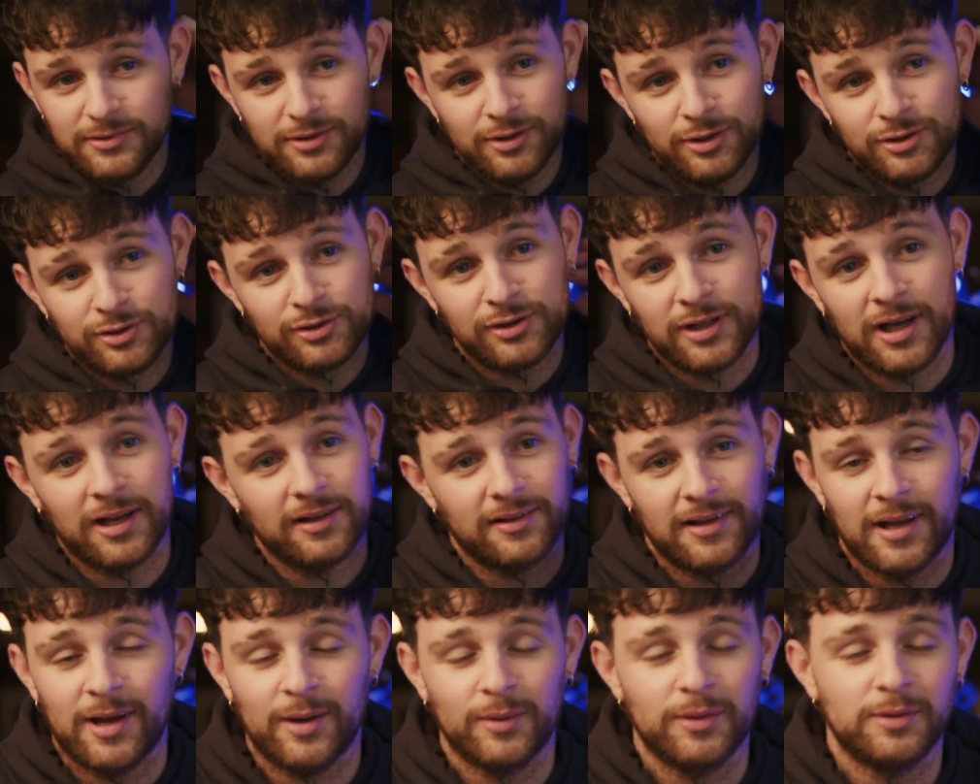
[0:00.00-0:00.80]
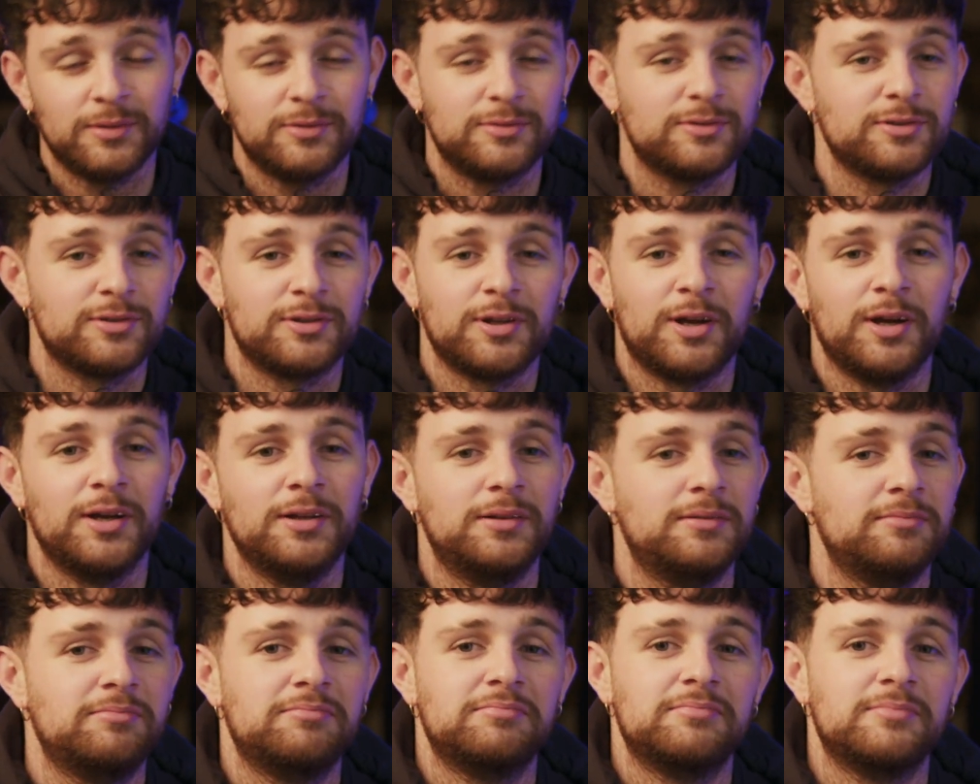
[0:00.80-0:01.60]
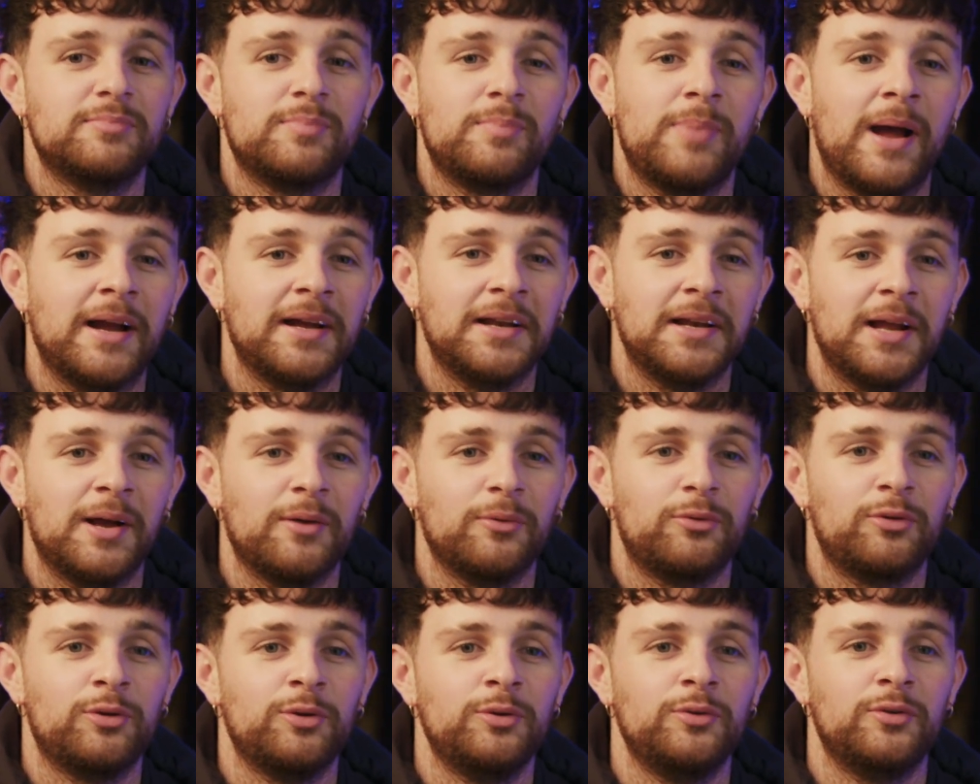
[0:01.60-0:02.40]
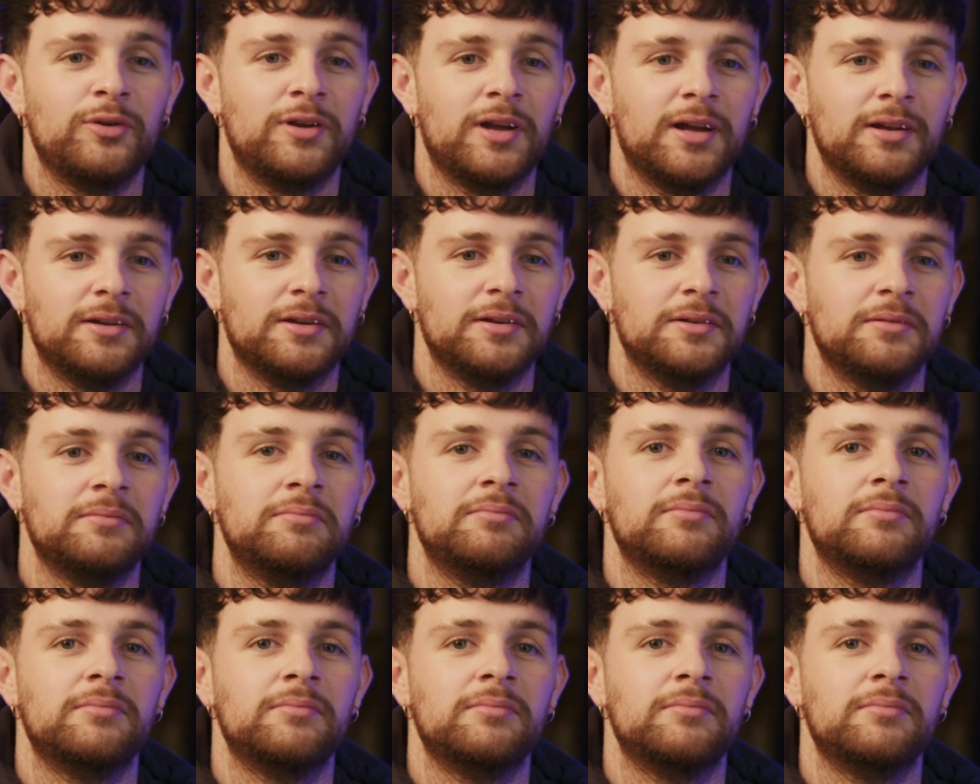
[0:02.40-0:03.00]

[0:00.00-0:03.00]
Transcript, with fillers: You sat down and started banging out tunes again.